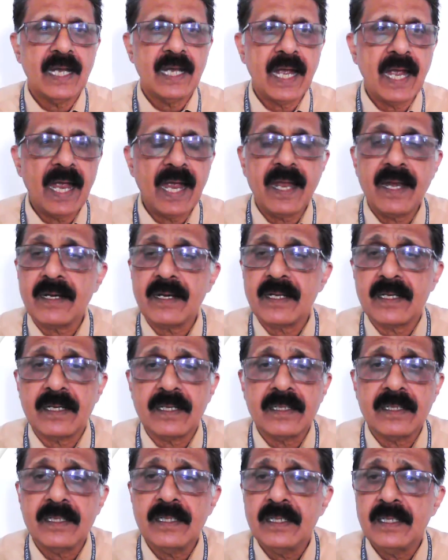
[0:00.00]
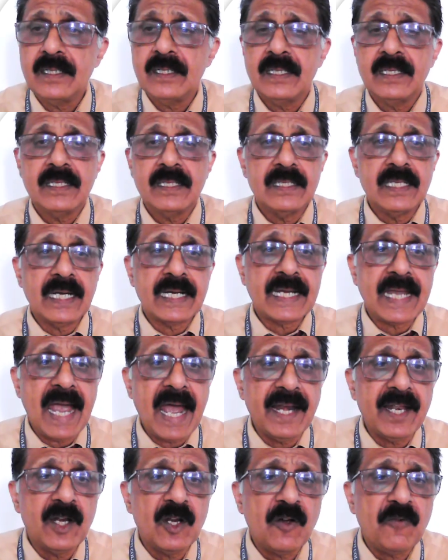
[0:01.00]
And the
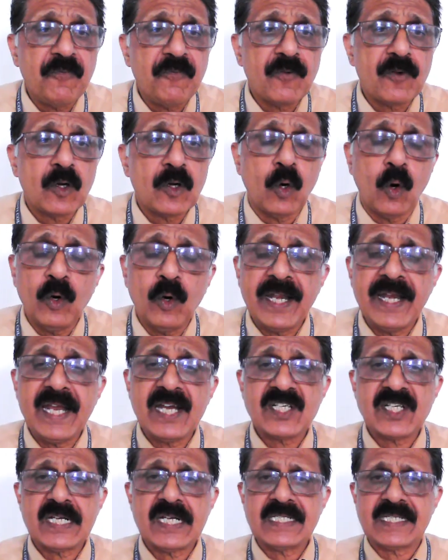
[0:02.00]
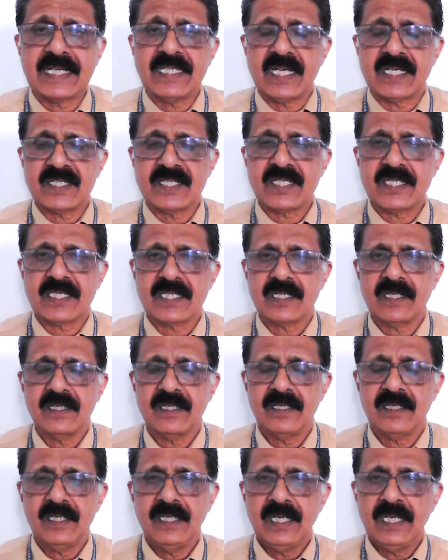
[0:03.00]
canon of coordination suggests
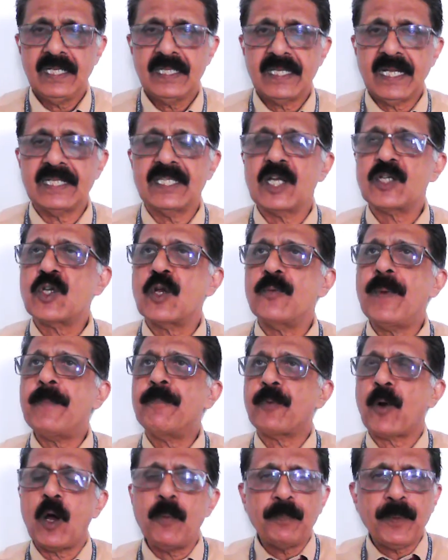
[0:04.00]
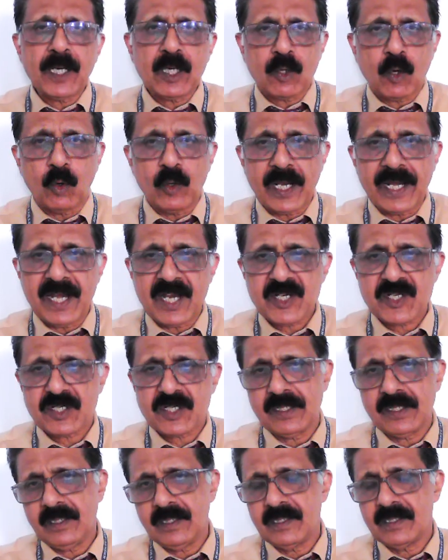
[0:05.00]
that there should be proper
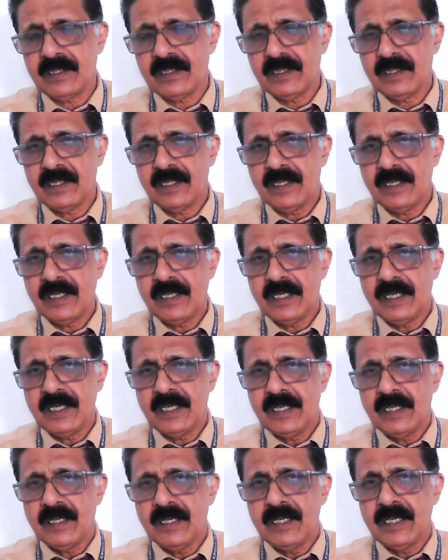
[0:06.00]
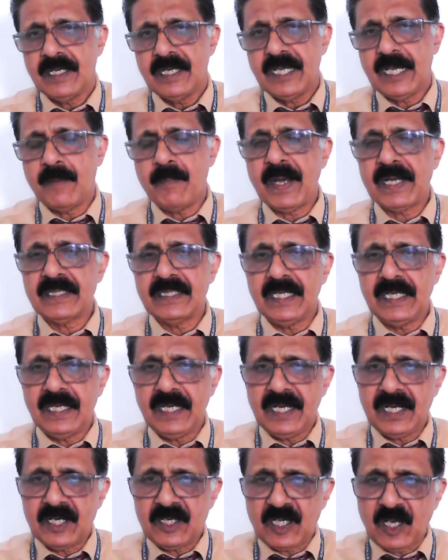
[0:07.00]
coordination among
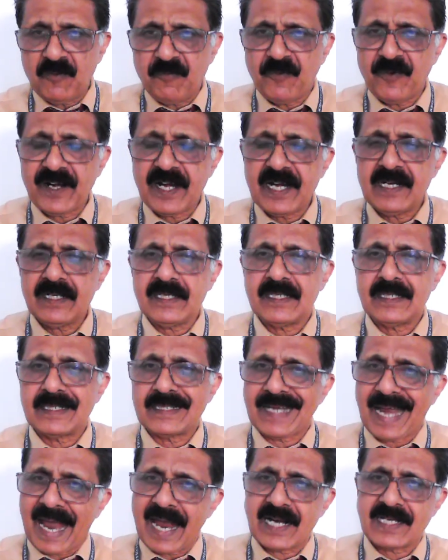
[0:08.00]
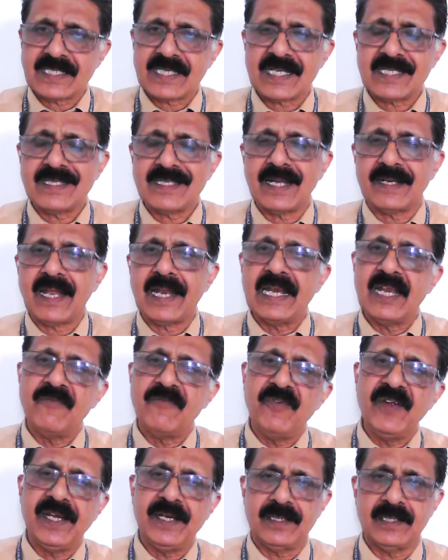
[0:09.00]
the different taxes that are
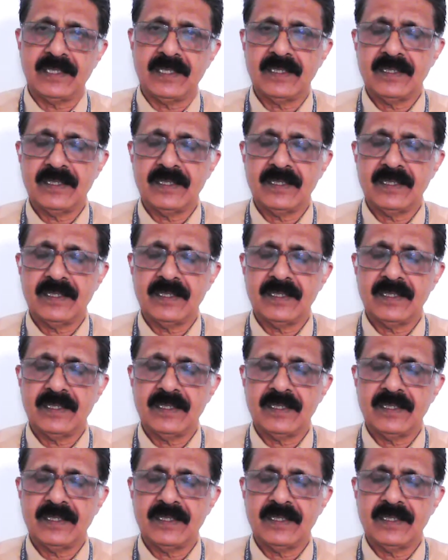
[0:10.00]
levied